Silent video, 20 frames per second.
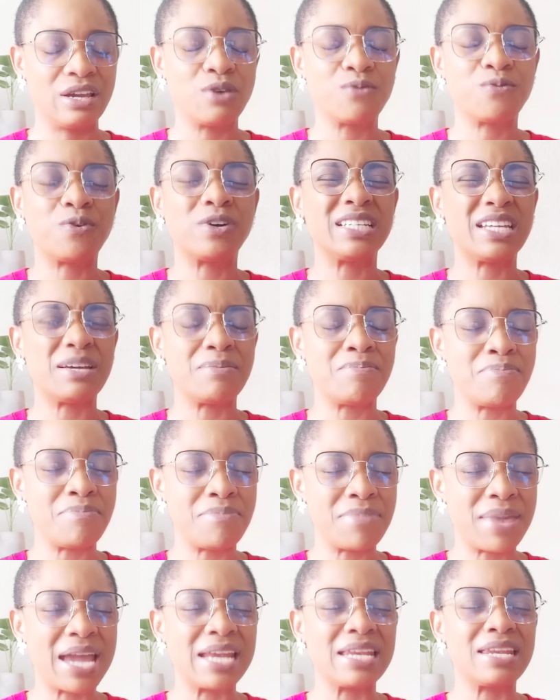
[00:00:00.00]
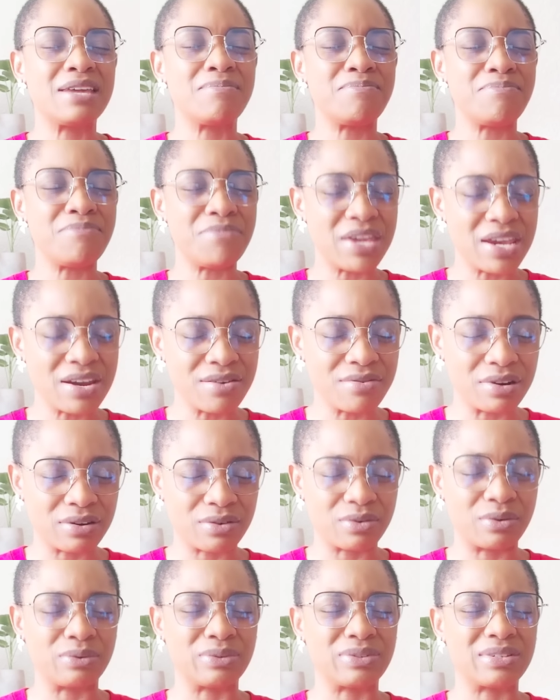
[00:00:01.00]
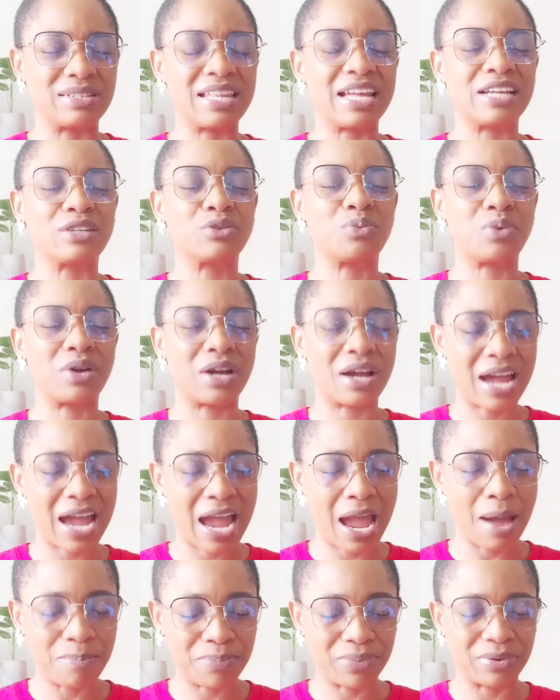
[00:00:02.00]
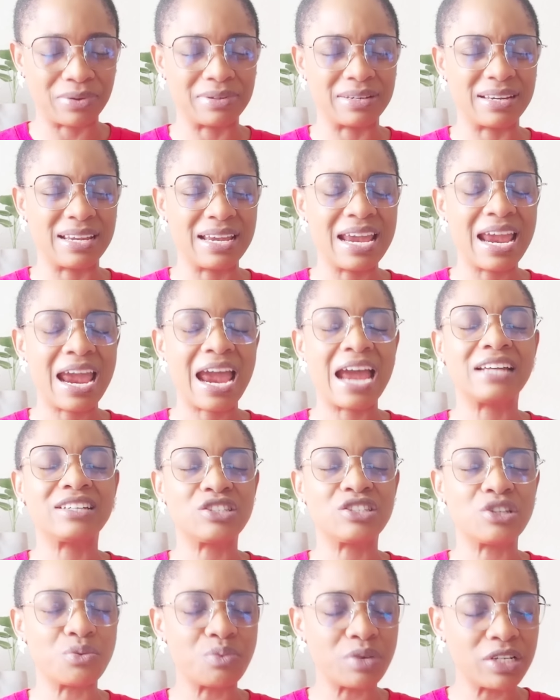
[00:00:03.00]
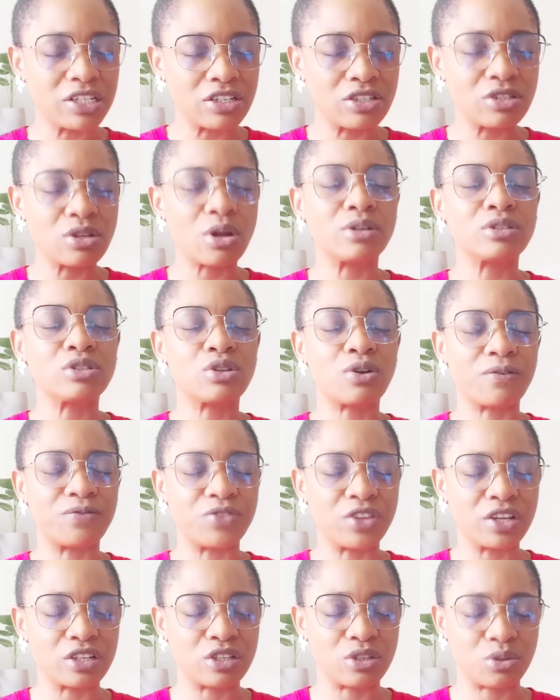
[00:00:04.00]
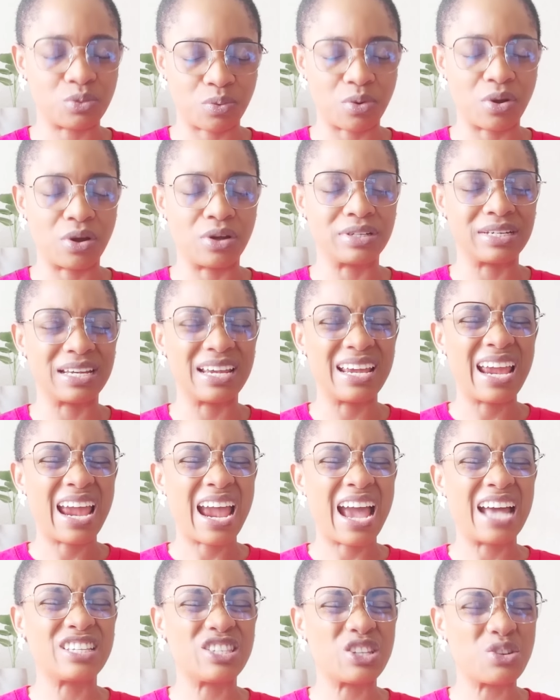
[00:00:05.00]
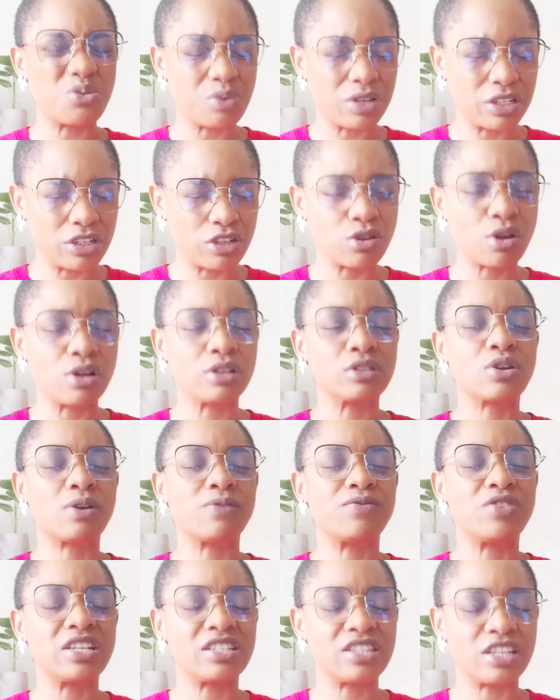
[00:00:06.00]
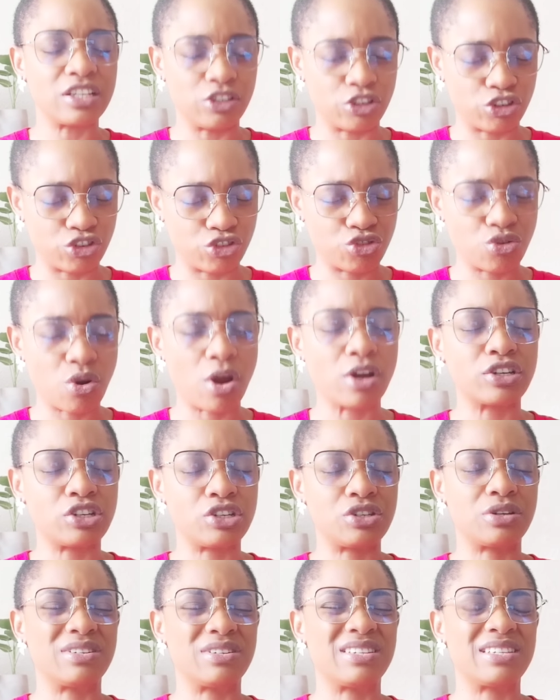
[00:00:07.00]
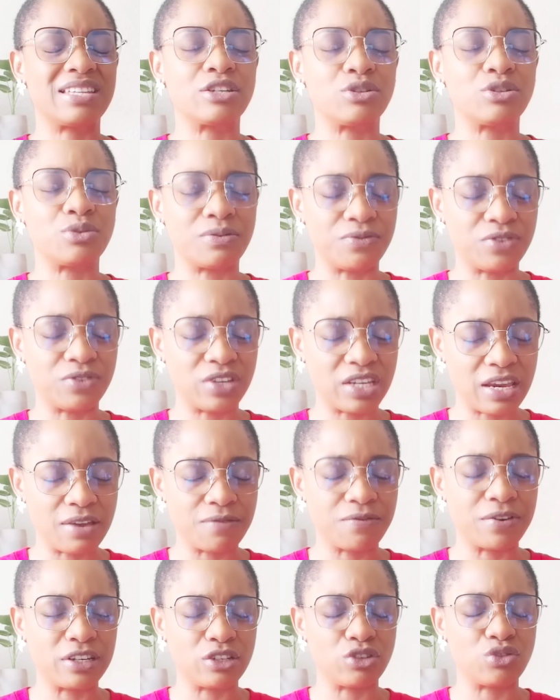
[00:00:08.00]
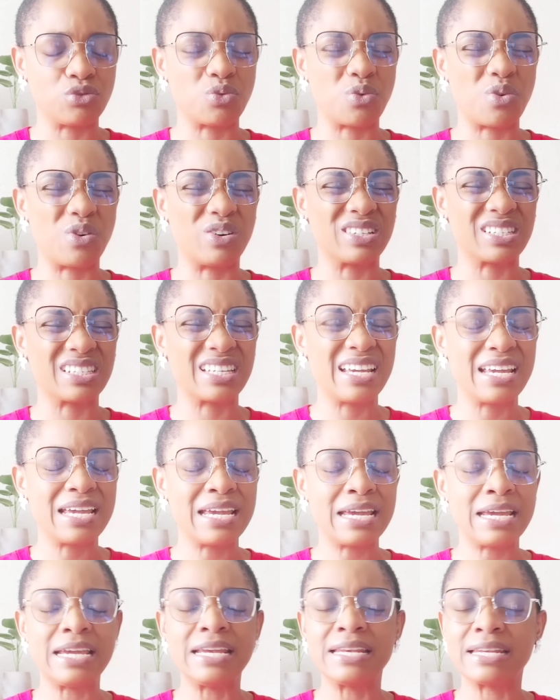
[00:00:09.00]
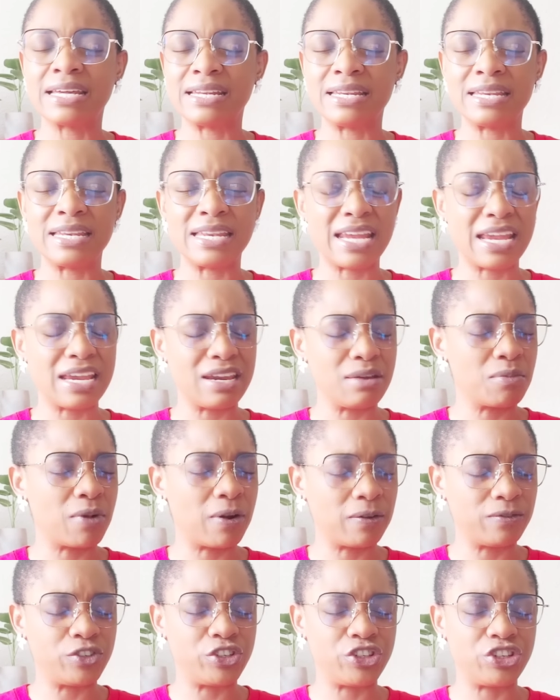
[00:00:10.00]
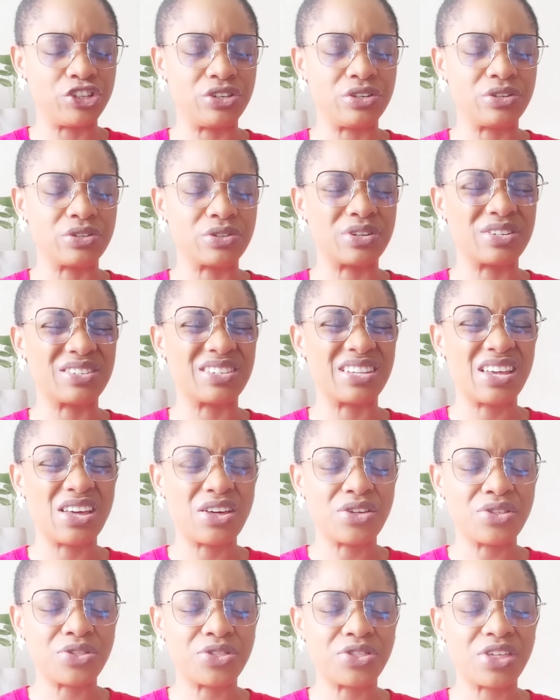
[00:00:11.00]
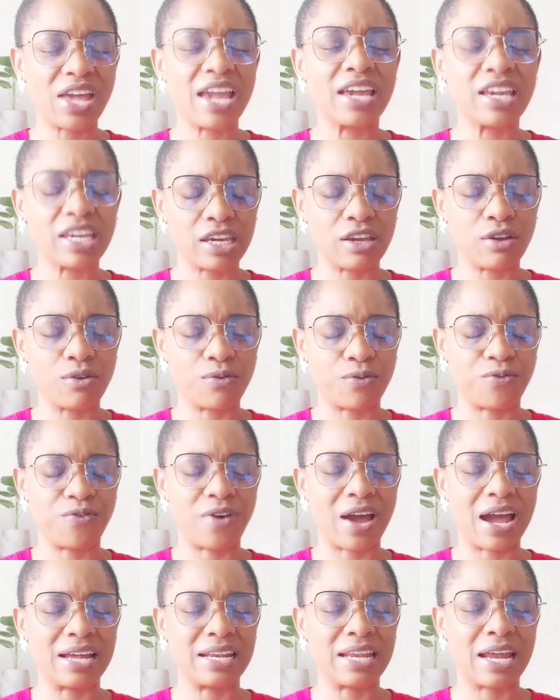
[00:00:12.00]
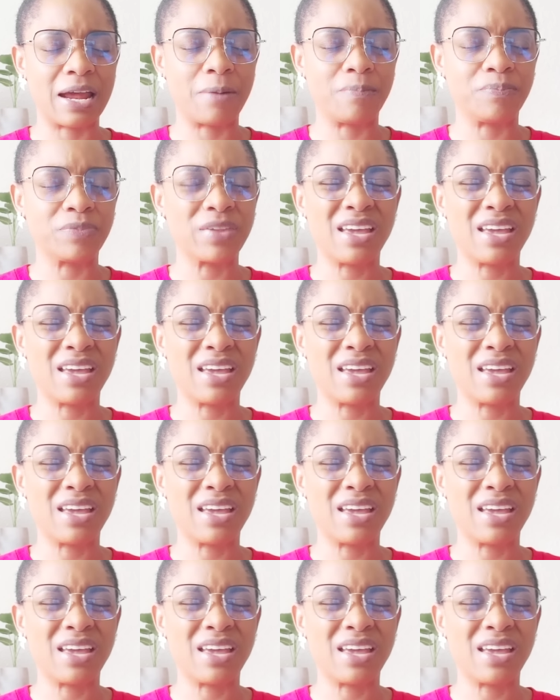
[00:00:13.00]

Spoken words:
for the many miracles that will happen as a result of this word, as a result of these instructions that you've given to us. In the name of Jesus. Thank you, Father.